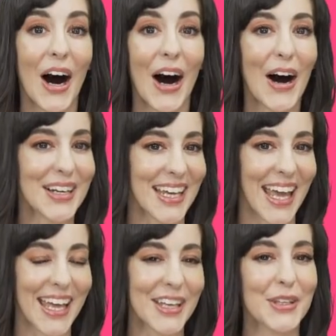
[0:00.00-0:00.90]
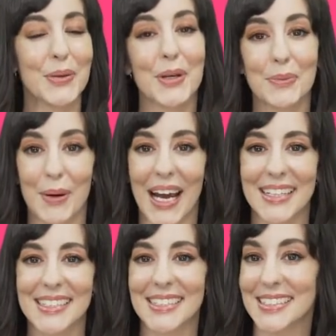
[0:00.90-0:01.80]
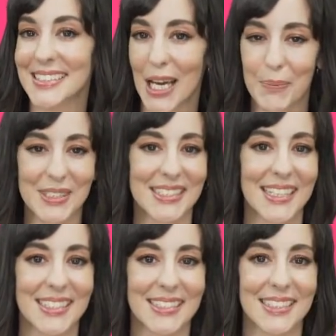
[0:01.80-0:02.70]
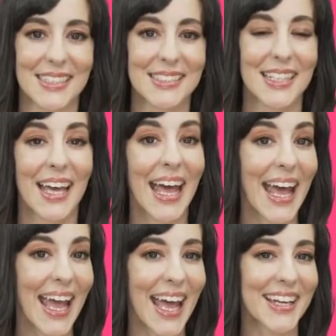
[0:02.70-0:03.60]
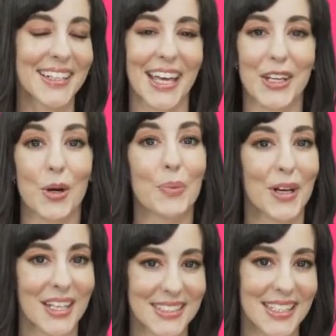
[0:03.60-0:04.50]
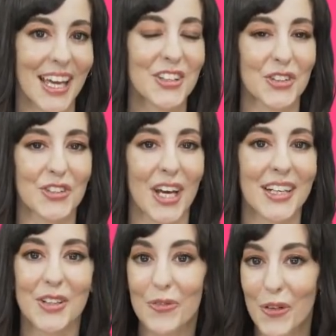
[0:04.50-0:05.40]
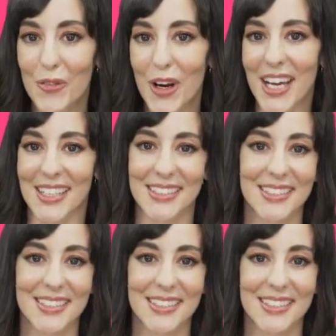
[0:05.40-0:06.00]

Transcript: On Cake, you can practice the sample sentences and get your pronunciation checked for free.